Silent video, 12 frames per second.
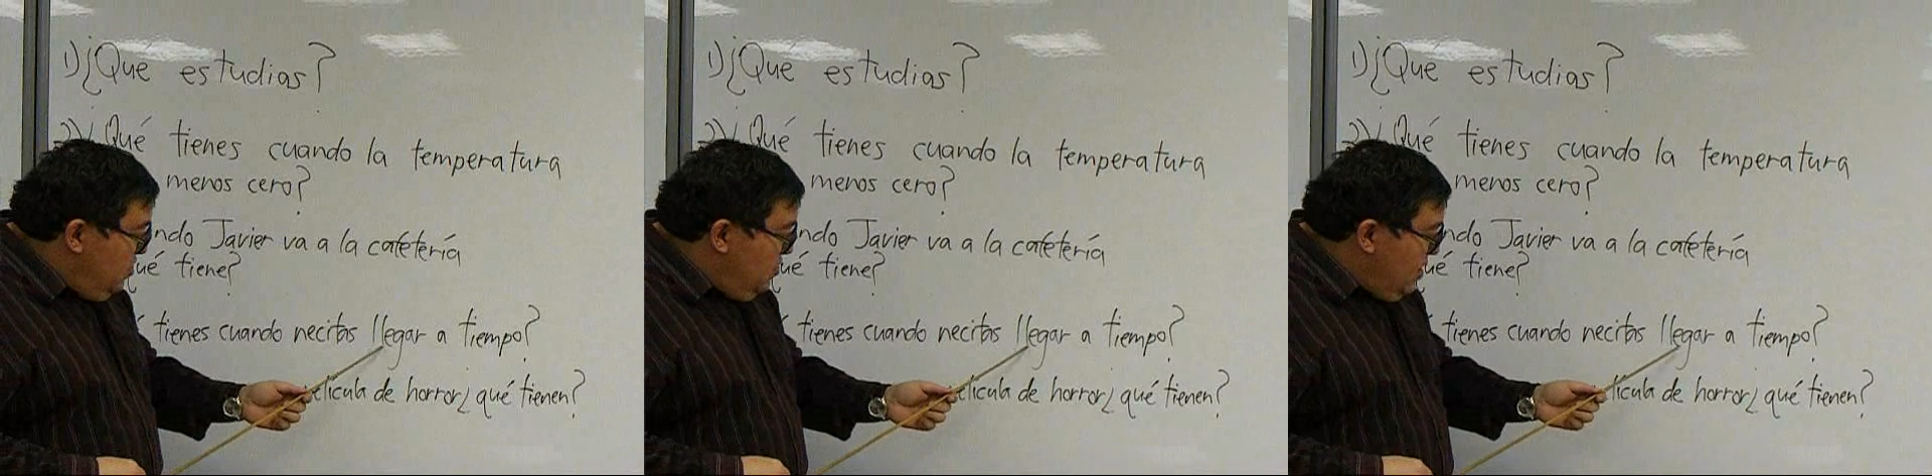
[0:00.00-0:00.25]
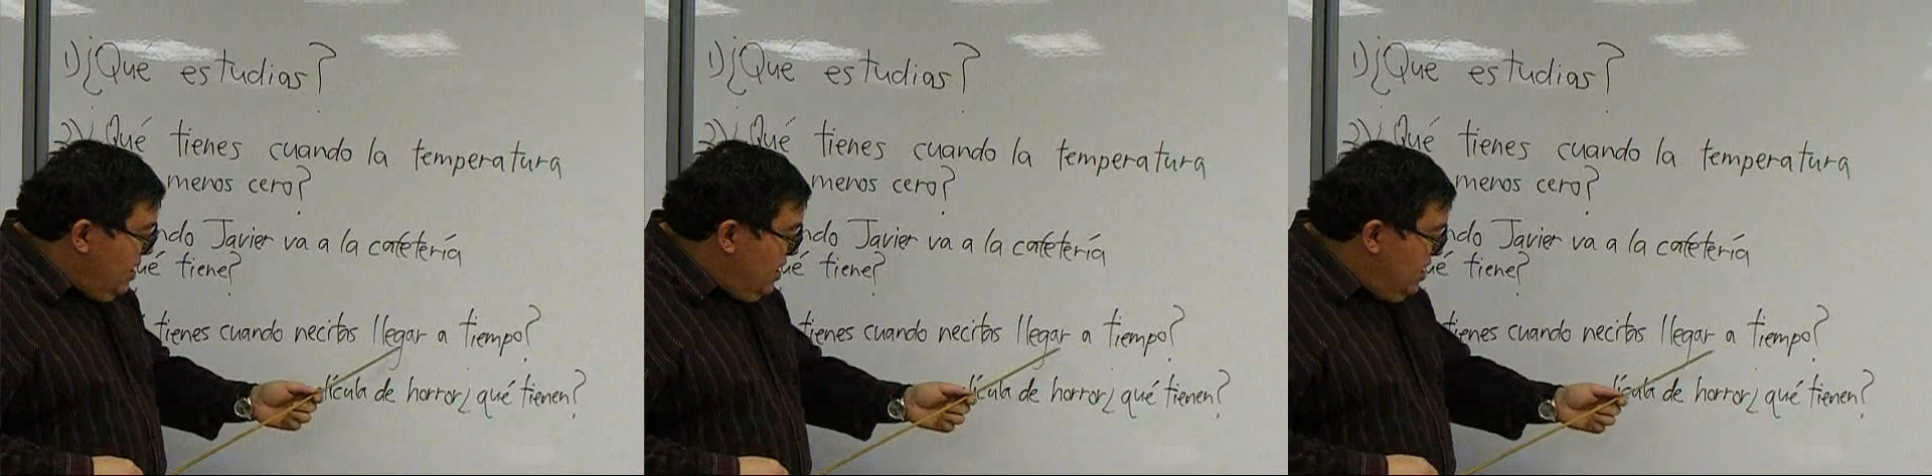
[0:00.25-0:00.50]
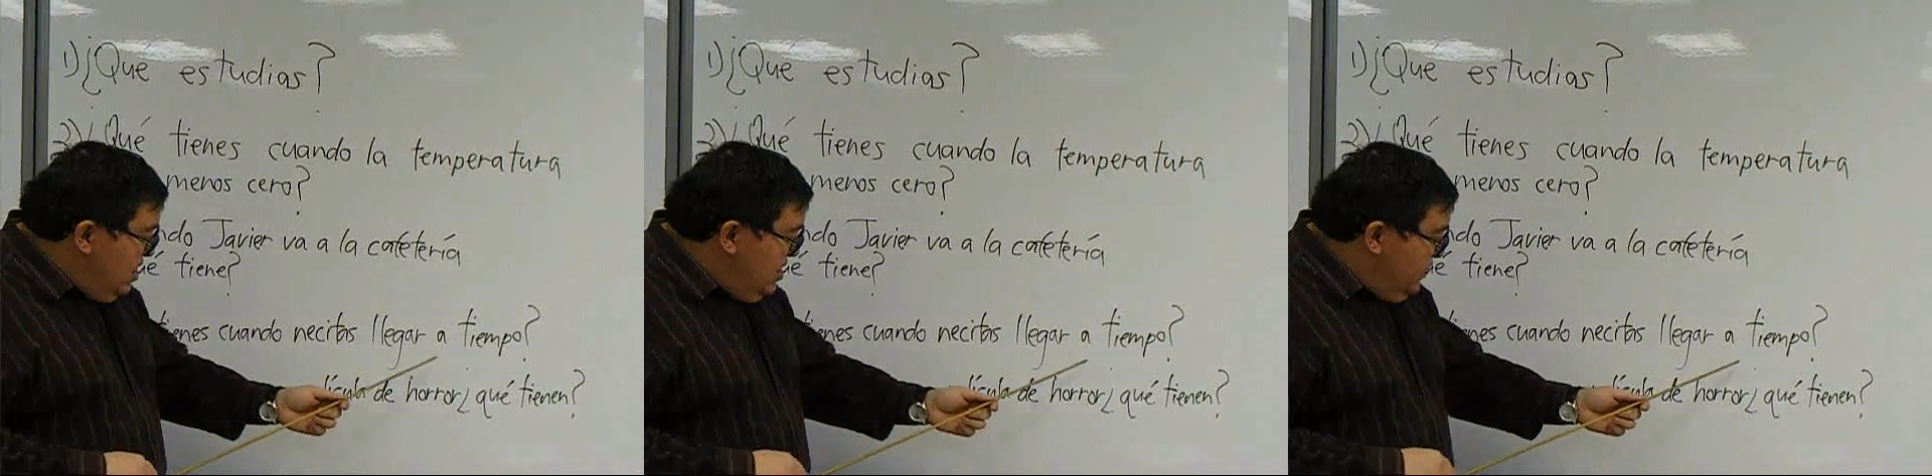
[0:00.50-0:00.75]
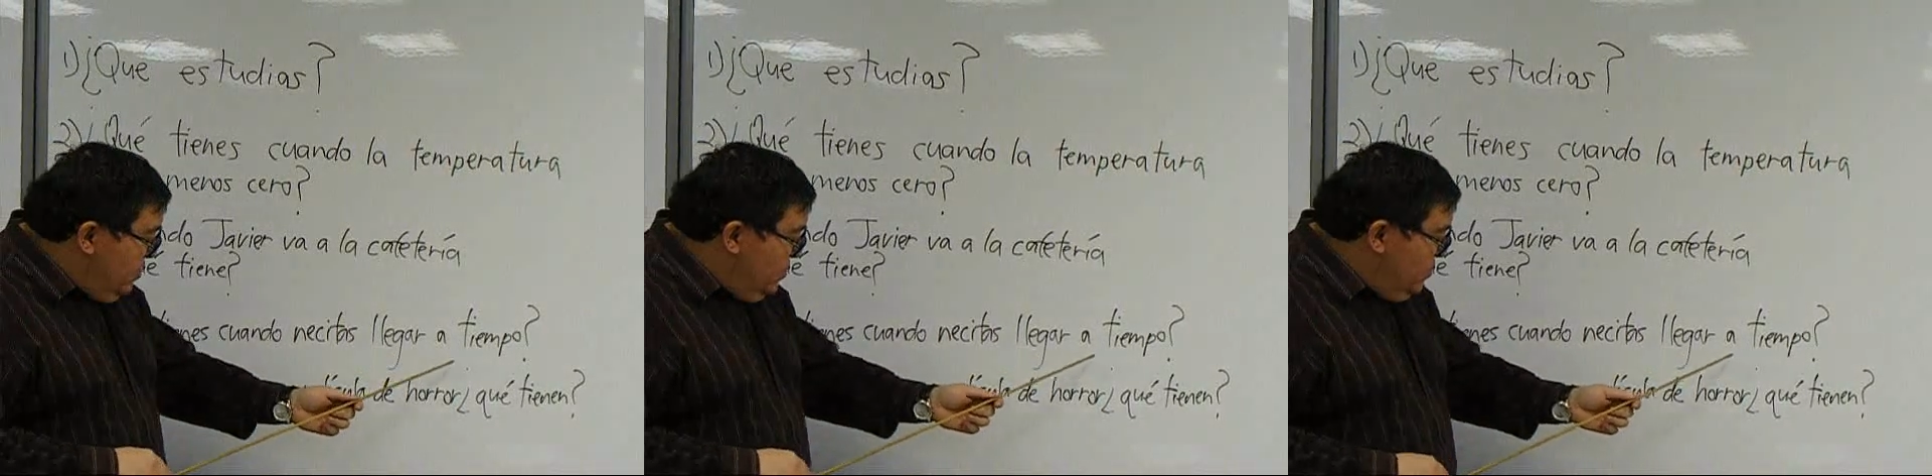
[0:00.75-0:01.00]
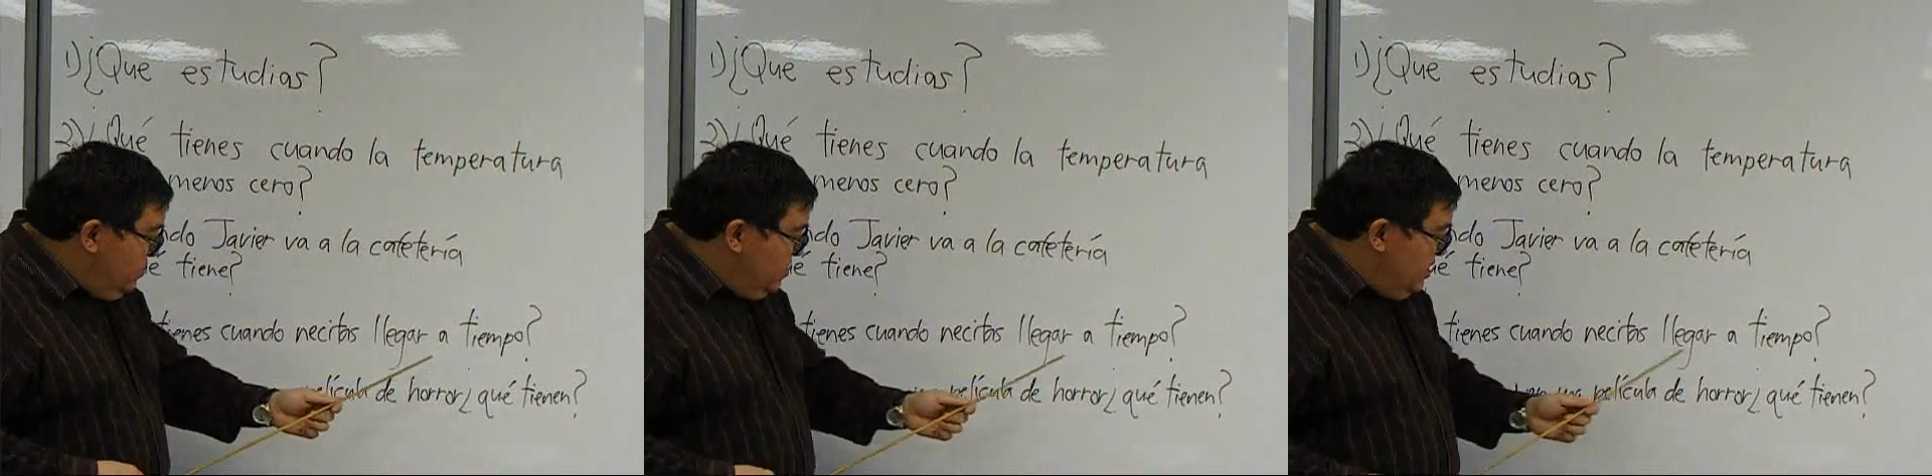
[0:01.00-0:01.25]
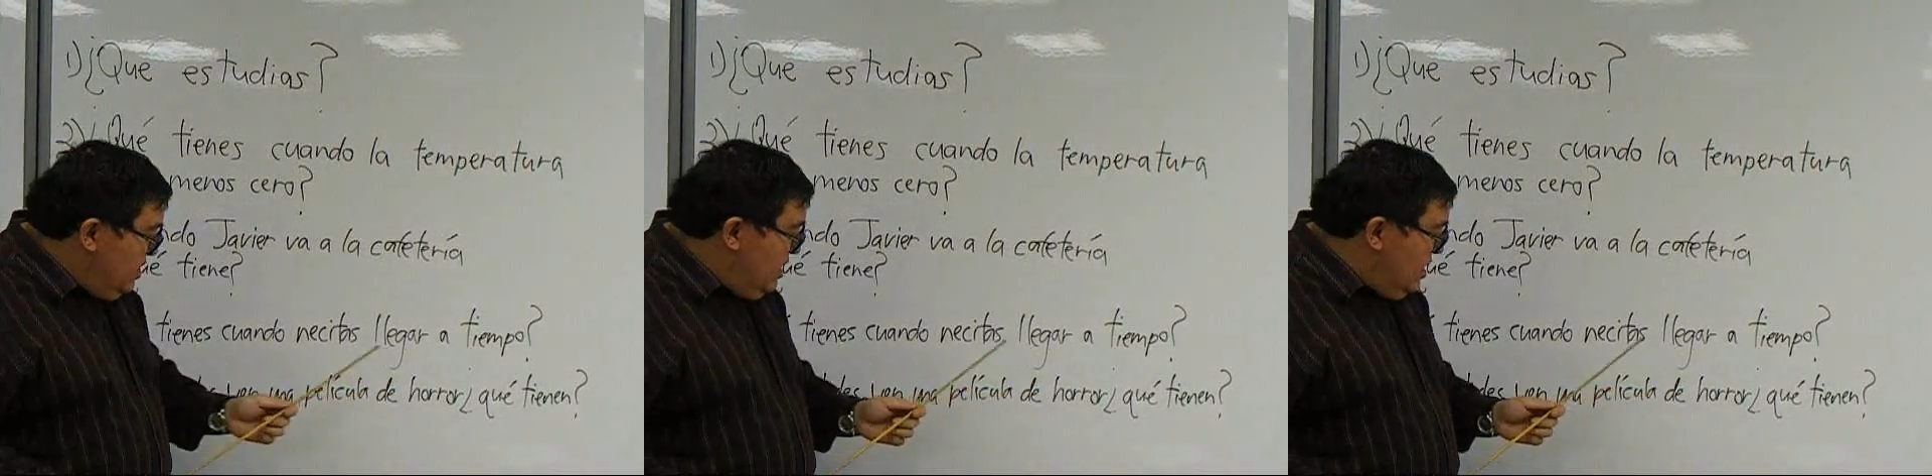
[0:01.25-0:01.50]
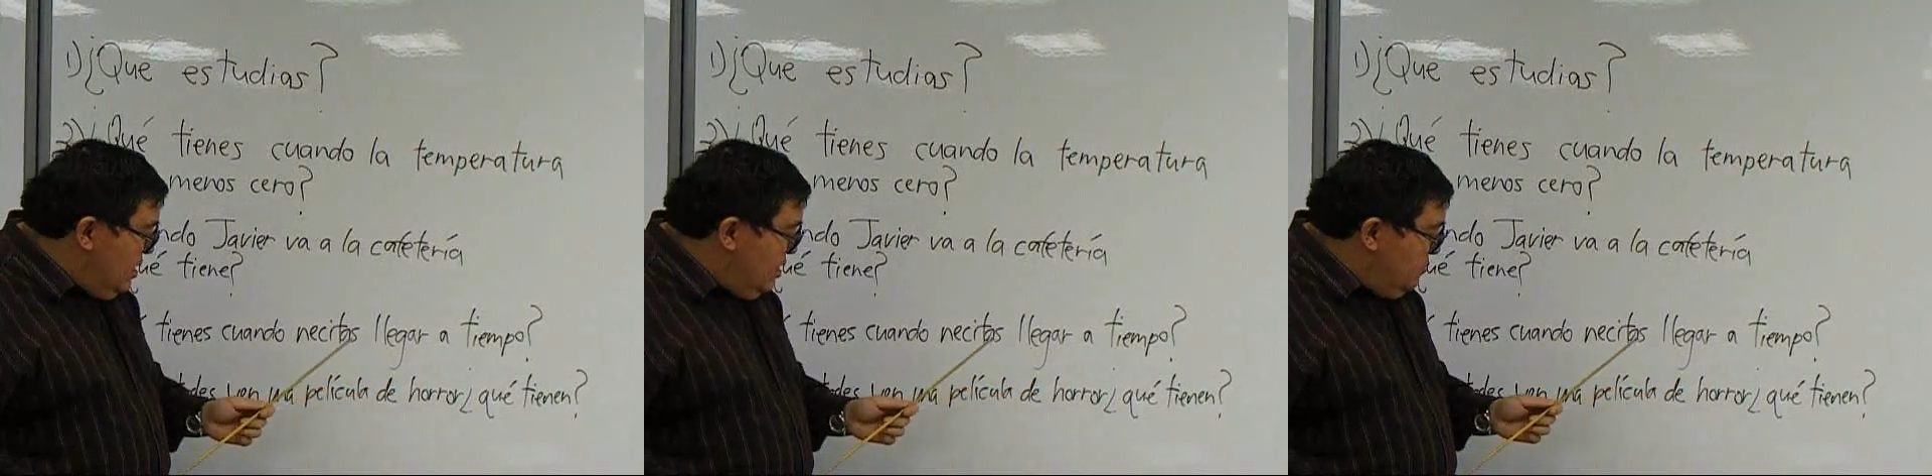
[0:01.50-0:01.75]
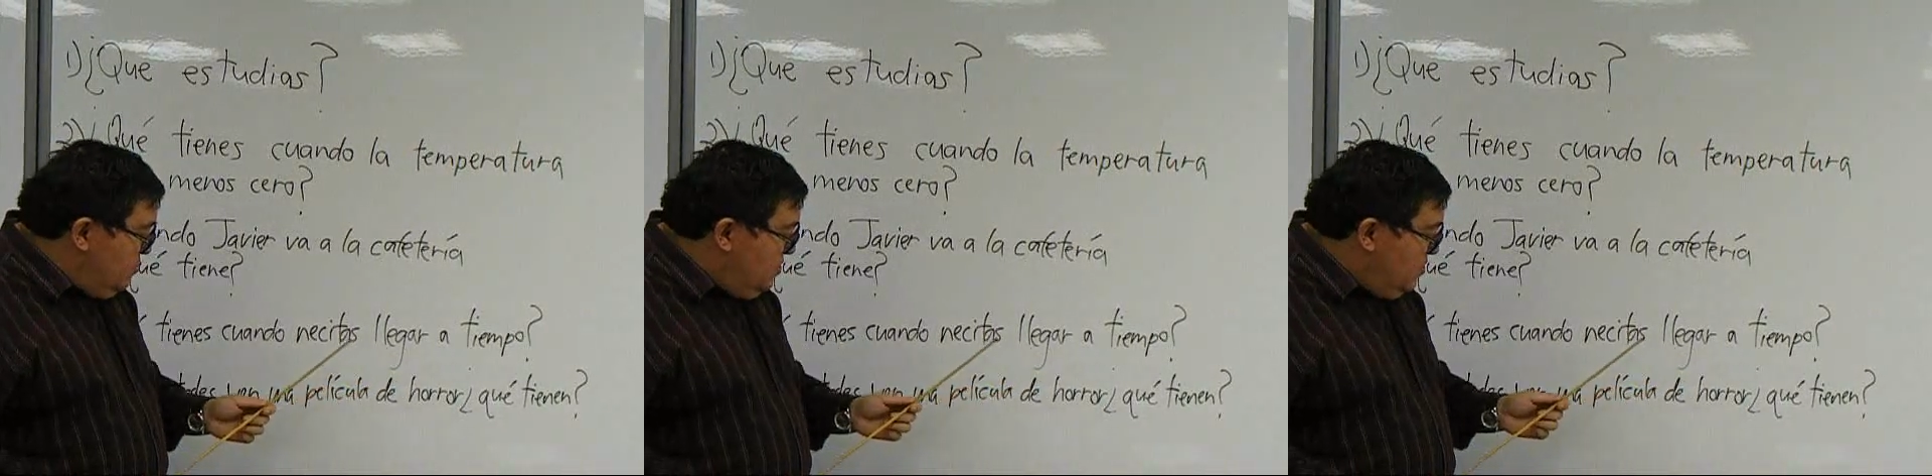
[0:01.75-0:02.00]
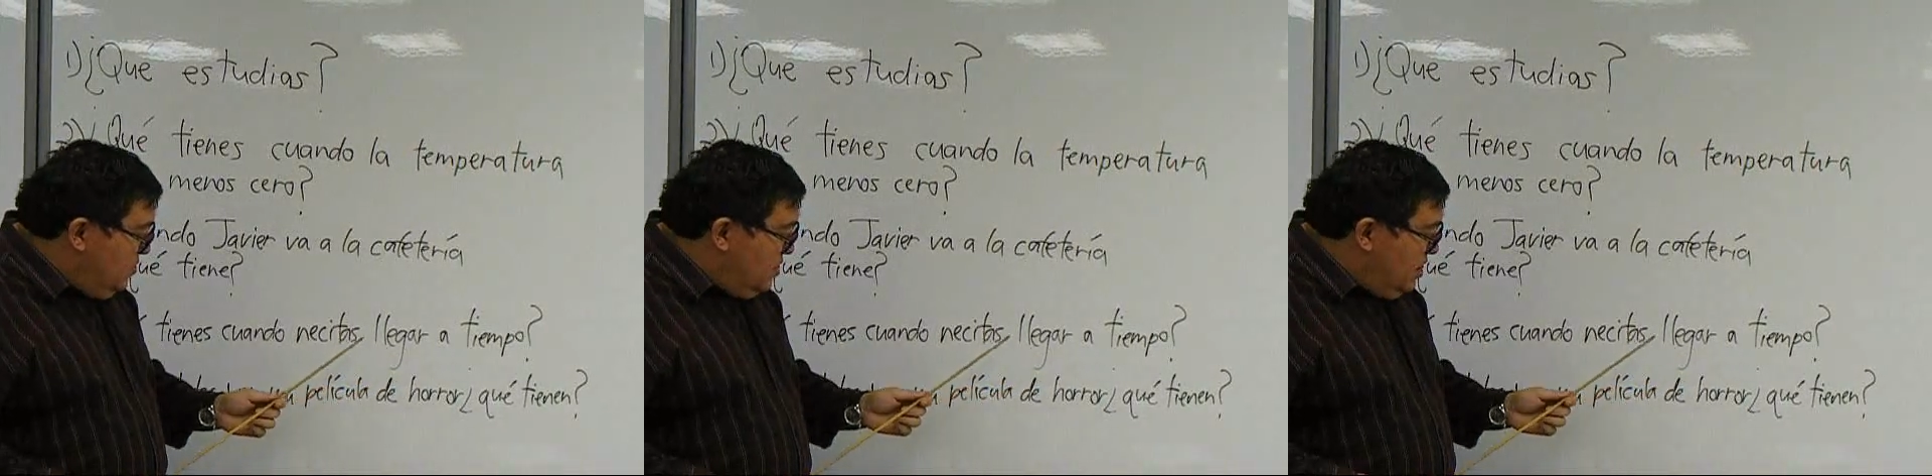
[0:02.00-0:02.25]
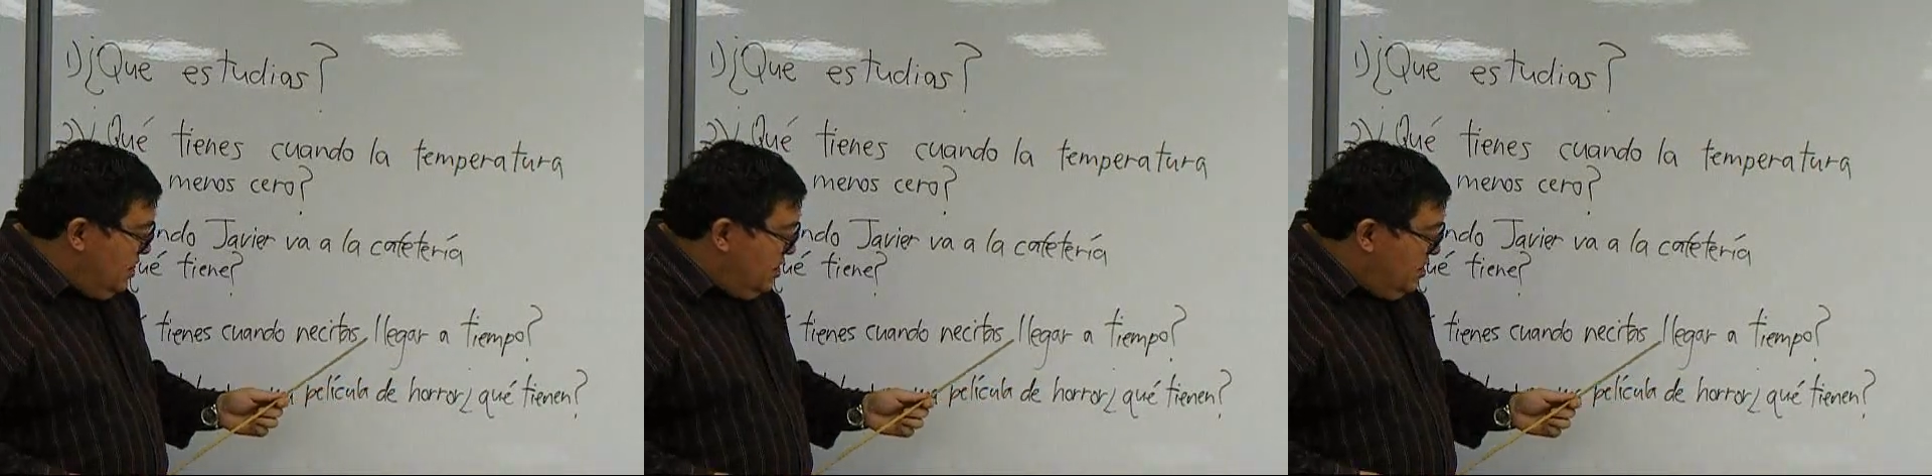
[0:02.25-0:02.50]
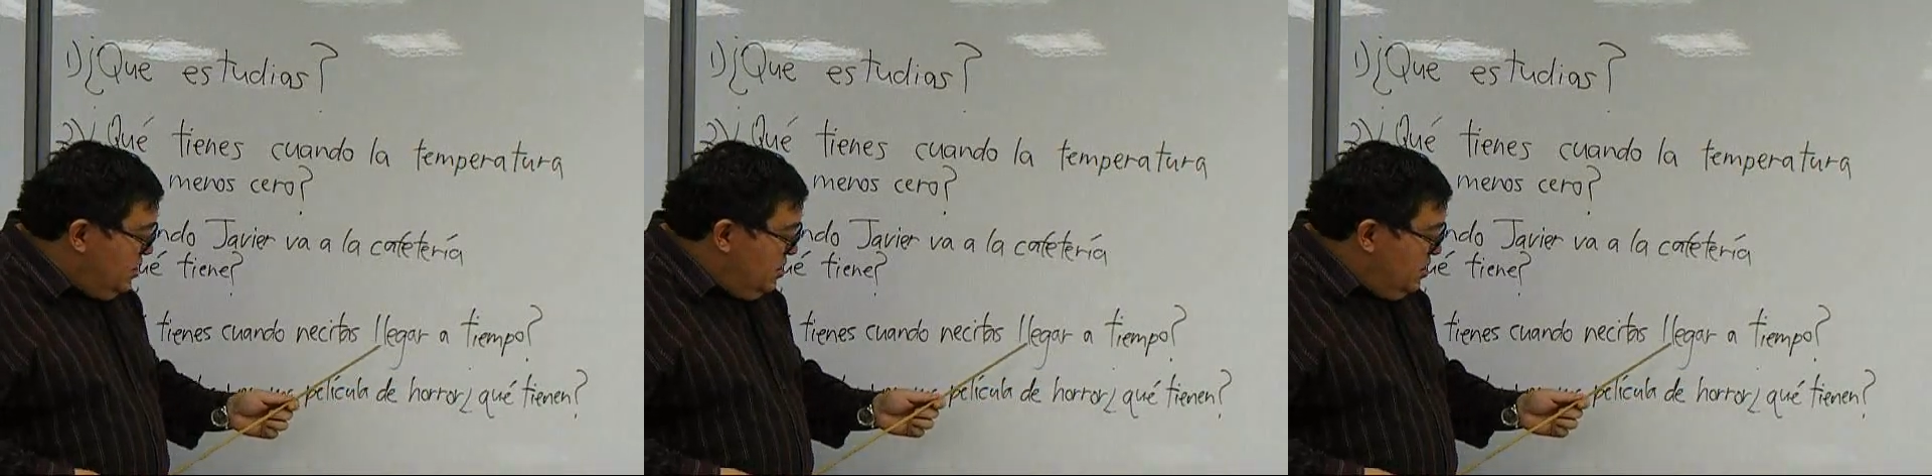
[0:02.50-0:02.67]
to arrive on time? Okay.